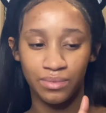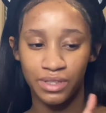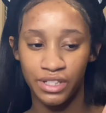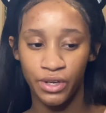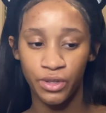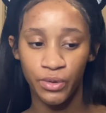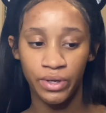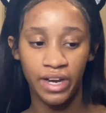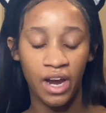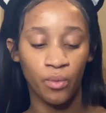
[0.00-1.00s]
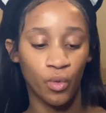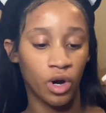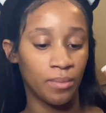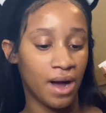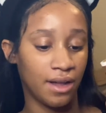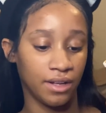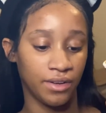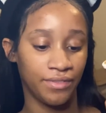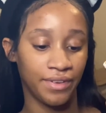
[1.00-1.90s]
039 Warm Olive